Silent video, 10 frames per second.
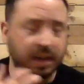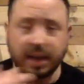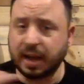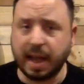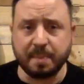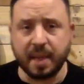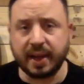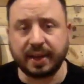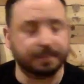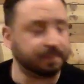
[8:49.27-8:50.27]
uh, not
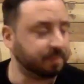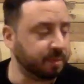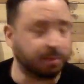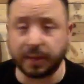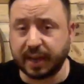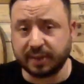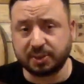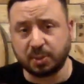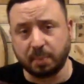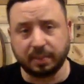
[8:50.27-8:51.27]
many, before we get
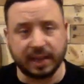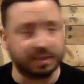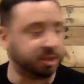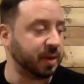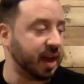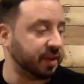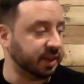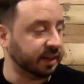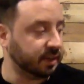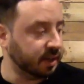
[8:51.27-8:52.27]
into our blend showdown
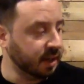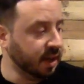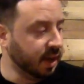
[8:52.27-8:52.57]
here.